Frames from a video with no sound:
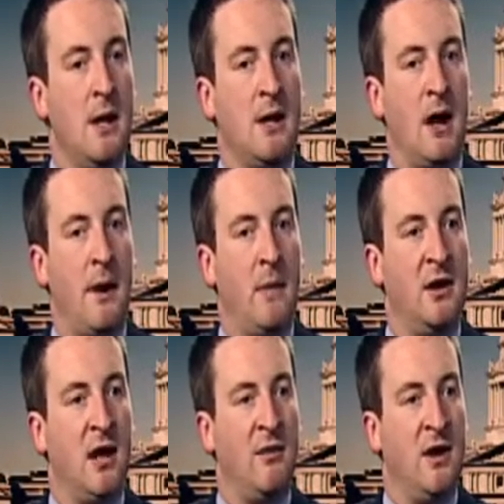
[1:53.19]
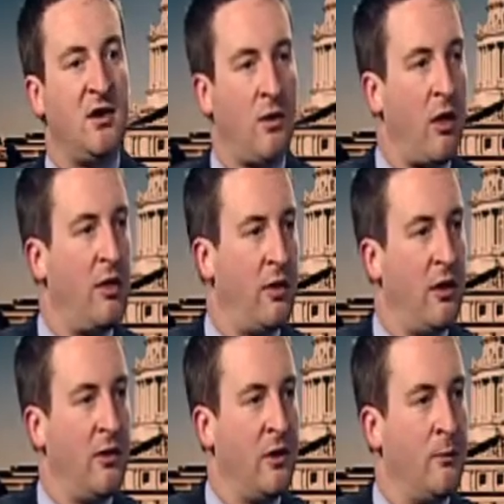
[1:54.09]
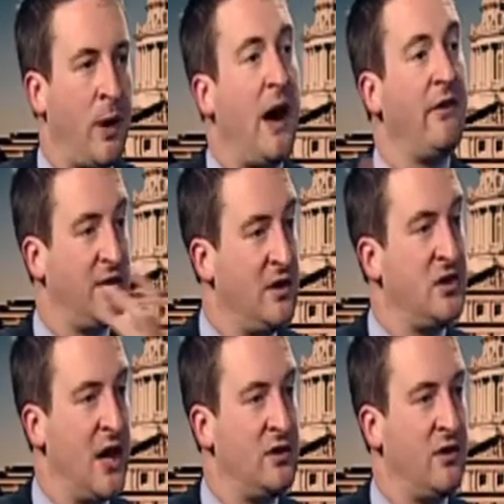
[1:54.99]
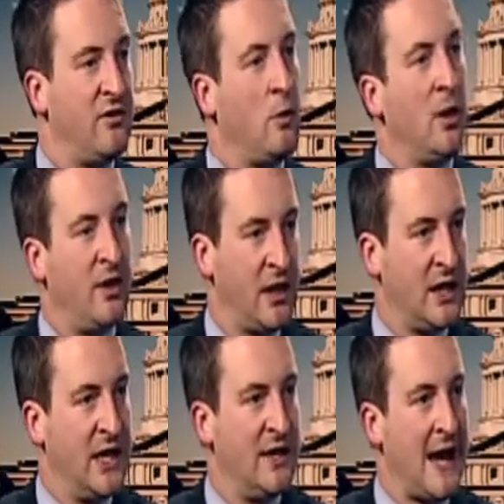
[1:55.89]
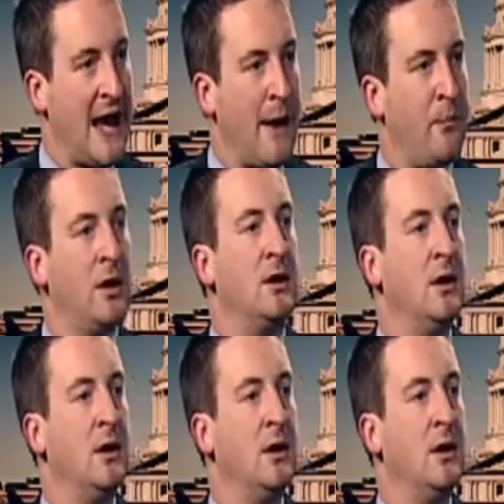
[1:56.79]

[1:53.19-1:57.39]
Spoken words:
and these are the policy changes that we think need to happen